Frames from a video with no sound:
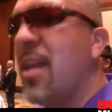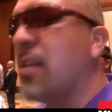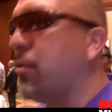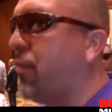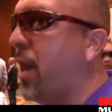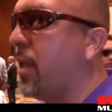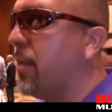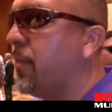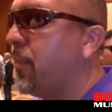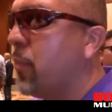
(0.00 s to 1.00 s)
and that's the
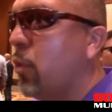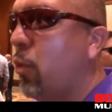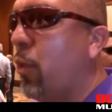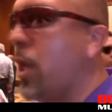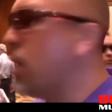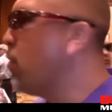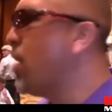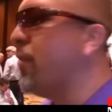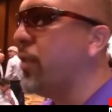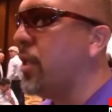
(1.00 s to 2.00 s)
fight. We
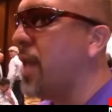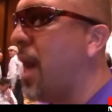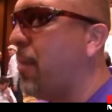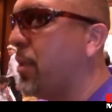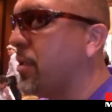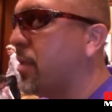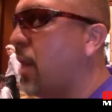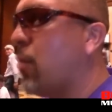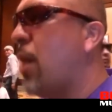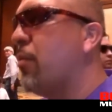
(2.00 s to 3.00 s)
ignore everything that happens
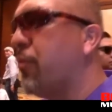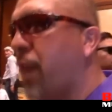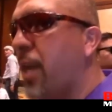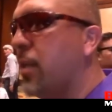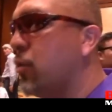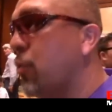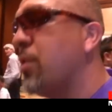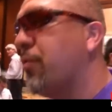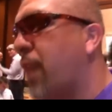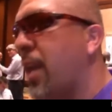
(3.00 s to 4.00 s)
around the fight,
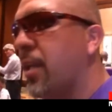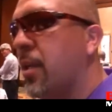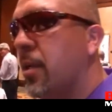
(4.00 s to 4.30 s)
during the fight.